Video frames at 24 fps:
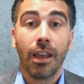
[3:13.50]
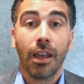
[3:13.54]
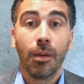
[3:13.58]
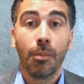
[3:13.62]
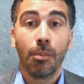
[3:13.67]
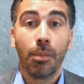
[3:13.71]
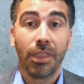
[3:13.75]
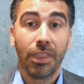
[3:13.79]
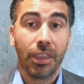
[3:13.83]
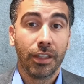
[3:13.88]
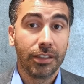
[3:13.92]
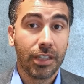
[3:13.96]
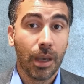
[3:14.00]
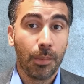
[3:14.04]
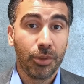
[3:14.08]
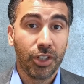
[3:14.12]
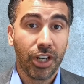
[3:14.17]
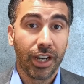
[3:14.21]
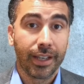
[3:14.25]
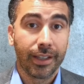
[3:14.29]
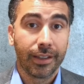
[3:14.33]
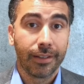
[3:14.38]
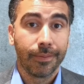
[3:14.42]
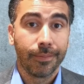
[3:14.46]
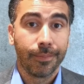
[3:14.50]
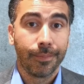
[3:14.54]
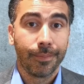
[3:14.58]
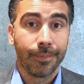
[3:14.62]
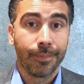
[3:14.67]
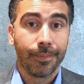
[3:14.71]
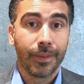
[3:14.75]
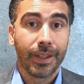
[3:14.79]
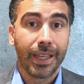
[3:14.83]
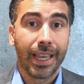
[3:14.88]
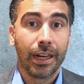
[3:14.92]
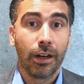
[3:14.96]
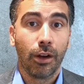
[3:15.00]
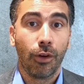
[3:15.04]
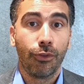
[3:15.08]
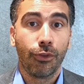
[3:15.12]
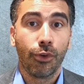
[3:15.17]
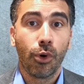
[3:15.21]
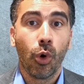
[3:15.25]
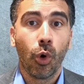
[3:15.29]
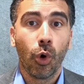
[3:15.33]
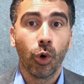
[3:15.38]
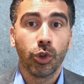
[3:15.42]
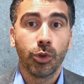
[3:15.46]
But the subject can of
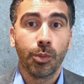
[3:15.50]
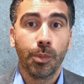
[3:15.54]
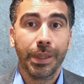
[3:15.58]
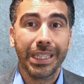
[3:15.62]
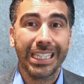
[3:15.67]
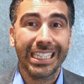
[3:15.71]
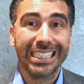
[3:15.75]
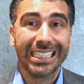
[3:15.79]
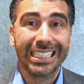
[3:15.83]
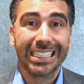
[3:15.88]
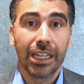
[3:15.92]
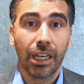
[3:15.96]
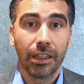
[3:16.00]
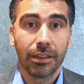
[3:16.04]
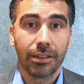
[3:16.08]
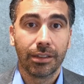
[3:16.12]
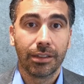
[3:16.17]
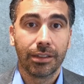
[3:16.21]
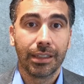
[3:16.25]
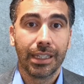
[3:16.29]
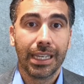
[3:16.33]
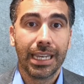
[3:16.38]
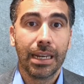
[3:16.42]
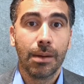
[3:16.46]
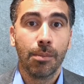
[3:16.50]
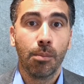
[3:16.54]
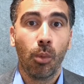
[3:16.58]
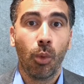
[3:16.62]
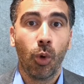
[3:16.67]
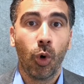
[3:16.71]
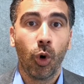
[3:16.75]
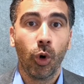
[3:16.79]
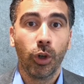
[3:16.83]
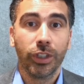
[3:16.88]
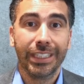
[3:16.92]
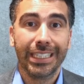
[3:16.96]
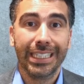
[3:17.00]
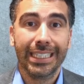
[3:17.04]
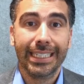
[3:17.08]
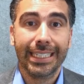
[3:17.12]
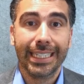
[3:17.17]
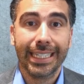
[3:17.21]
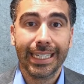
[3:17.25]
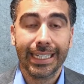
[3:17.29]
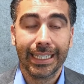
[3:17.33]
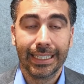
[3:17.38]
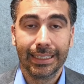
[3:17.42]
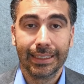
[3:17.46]
course be discussed in more
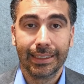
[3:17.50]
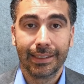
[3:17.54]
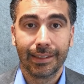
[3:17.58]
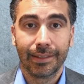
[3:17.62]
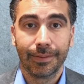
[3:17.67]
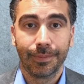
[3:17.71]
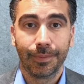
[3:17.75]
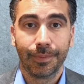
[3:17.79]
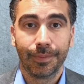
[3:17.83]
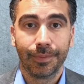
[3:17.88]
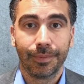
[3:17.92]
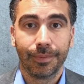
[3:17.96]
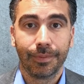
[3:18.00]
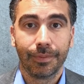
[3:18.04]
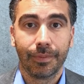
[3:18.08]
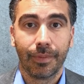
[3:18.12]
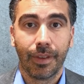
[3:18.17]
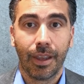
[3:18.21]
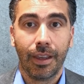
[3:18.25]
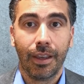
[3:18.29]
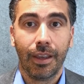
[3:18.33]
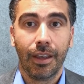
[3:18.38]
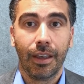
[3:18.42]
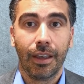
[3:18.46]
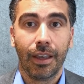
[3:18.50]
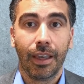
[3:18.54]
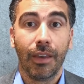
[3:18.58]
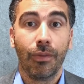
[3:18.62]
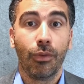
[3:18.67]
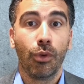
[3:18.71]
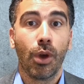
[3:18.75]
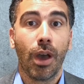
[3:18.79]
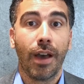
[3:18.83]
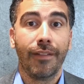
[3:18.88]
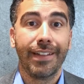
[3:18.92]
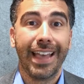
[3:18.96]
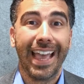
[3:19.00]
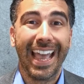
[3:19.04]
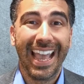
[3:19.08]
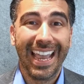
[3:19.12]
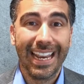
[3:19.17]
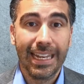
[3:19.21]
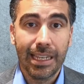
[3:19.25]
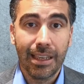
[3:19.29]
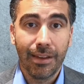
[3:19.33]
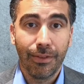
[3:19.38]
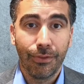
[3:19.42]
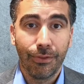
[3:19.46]
details. If you have
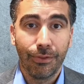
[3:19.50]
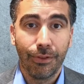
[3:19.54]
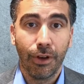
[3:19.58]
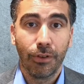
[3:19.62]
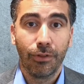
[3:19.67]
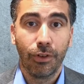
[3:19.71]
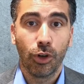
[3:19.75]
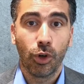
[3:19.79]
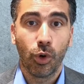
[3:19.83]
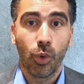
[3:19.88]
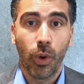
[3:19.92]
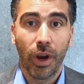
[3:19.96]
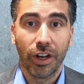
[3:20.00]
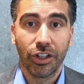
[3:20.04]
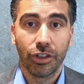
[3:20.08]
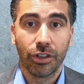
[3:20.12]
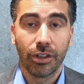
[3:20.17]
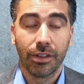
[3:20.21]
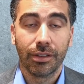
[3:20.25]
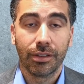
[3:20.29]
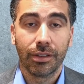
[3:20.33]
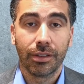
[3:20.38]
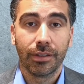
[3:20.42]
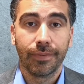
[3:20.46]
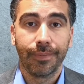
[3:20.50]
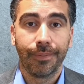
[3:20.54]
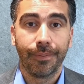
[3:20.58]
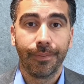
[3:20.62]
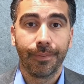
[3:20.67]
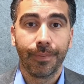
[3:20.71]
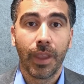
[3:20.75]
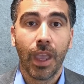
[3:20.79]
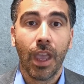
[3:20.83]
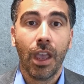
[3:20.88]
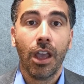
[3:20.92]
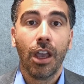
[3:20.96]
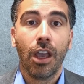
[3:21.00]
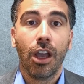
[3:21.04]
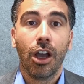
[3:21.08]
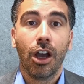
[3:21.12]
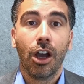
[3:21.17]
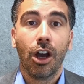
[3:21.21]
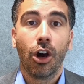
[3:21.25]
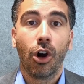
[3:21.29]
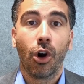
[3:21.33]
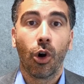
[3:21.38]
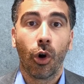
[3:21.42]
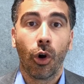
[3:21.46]
any further questions,
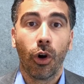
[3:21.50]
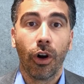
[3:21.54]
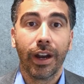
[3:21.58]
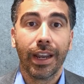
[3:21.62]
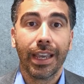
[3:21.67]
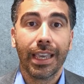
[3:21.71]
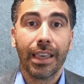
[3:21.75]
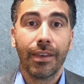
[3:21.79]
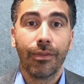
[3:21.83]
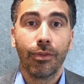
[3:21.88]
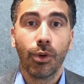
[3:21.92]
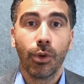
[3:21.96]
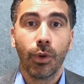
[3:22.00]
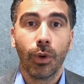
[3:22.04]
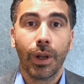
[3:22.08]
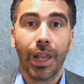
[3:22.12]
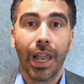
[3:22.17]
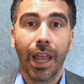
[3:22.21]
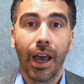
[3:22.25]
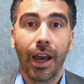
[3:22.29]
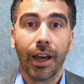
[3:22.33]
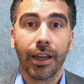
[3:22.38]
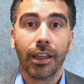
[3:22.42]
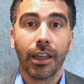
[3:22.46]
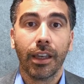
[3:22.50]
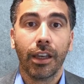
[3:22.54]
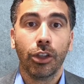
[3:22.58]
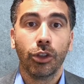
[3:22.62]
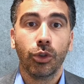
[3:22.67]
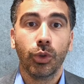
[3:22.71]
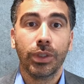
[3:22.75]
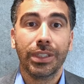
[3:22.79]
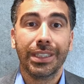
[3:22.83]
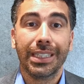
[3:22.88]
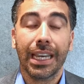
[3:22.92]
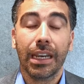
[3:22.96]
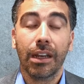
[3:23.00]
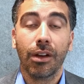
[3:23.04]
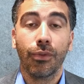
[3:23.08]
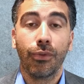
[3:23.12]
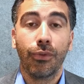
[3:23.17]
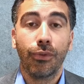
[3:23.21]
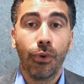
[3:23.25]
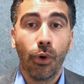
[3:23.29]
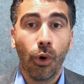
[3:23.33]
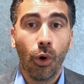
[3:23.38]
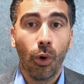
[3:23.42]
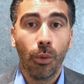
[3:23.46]
or if you would like to stay
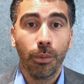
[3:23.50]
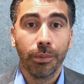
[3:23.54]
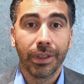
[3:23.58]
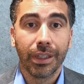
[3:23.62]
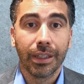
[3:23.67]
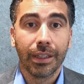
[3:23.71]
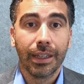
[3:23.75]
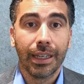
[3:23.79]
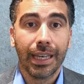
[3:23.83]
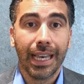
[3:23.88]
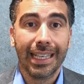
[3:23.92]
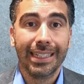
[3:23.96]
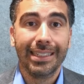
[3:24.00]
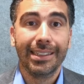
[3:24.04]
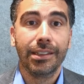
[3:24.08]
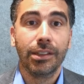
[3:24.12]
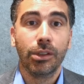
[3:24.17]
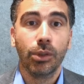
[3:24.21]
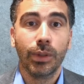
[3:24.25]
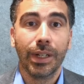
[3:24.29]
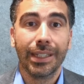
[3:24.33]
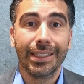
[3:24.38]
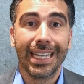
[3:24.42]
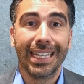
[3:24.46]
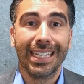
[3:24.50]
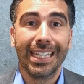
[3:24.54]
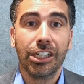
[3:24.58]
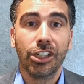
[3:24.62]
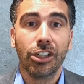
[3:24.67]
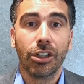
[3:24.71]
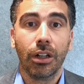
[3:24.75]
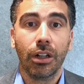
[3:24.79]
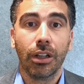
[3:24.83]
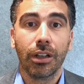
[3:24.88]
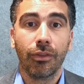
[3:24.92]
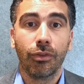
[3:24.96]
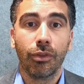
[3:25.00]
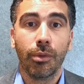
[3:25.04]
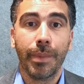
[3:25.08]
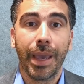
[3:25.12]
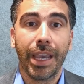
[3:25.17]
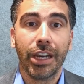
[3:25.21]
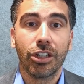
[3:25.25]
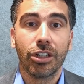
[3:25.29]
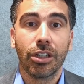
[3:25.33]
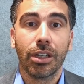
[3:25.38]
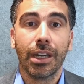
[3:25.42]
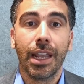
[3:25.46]
informed as soon as additional
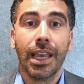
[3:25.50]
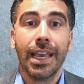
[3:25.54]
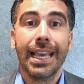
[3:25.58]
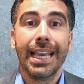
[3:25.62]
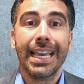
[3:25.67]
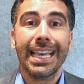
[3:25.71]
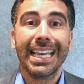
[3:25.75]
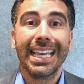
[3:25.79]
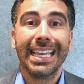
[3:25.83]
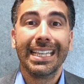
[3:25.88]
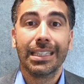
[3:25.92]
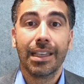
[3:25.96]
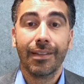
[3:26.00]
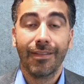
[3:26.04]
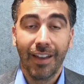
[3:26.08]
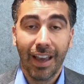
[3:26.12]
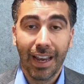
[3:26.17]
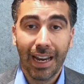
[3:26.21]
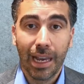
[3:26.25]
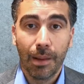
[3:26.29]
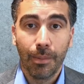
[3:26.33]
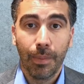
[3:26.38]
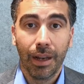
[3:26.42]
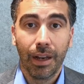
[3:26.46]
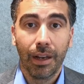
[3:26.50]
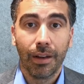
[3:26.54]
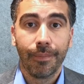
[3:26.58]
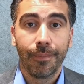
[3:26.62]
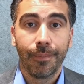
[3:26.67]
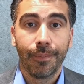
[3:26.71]
information is available,